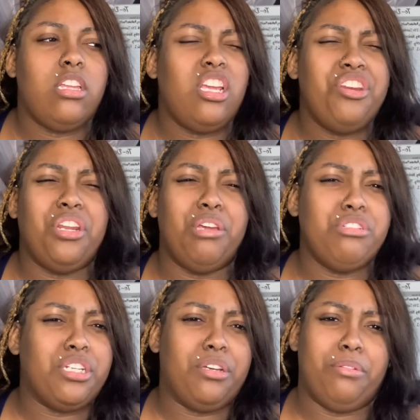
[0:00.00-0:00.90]
You're
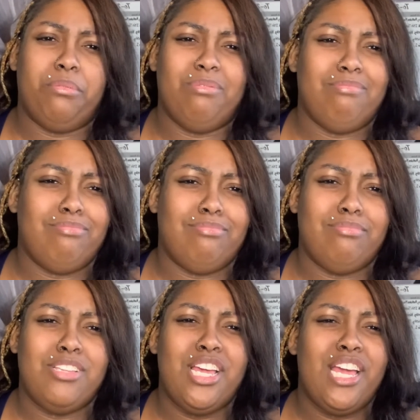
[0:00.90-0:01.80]
delusional.
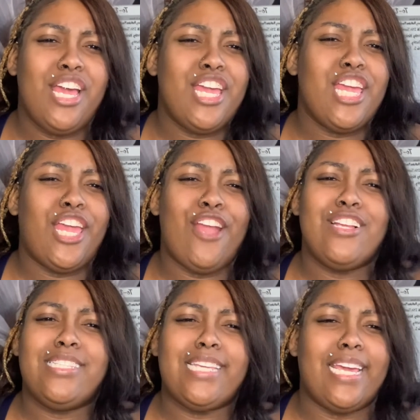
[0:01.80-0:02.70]
You're
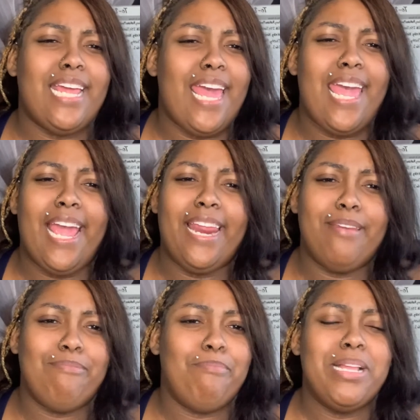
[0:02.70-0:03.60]
sick in the head.
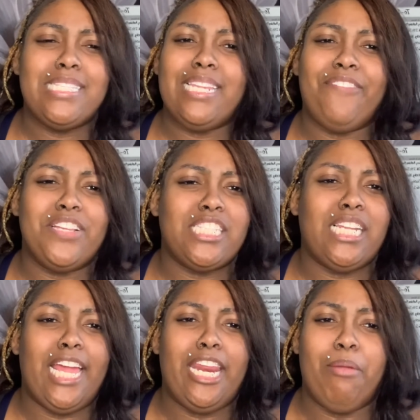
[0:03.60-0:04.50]
Mentally,
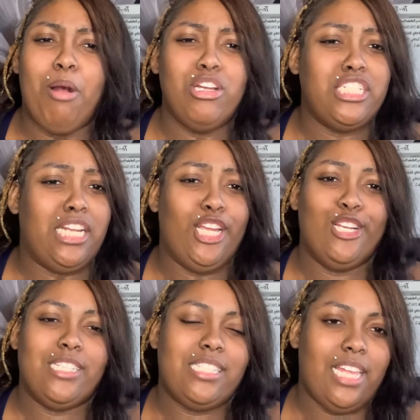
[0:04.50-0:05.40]
physically, and emotionally,
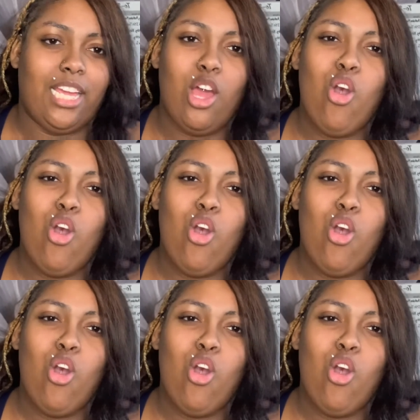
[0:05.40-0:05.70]
you're sick.